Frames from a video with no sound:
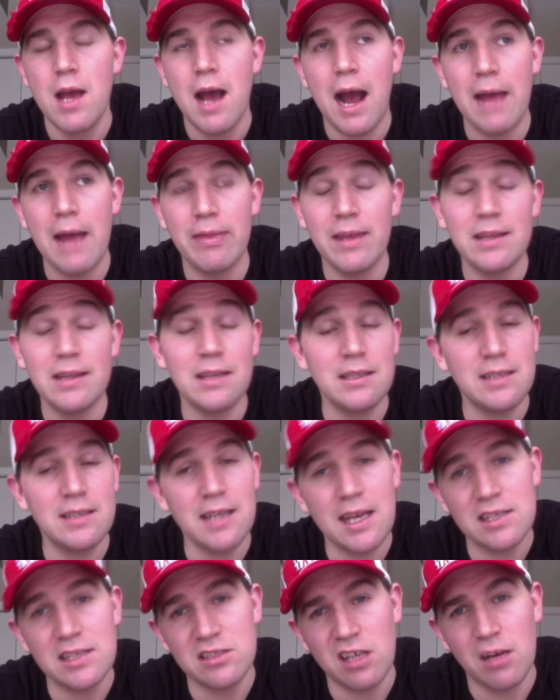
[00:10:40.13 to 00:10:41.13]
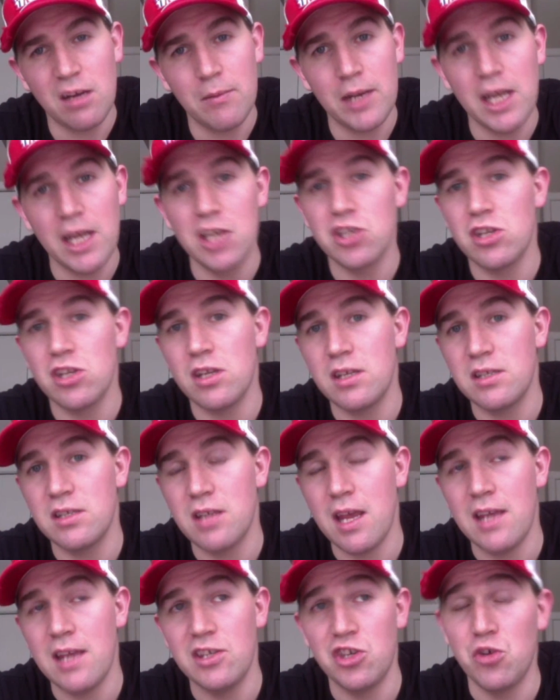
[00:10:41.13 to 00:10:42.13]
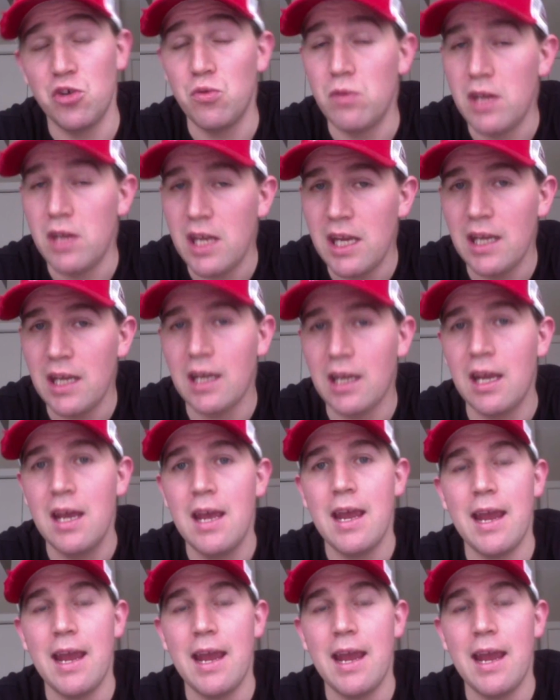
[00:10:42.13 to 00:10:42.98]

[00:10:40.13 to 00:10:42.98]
I think that DS Domination is unique.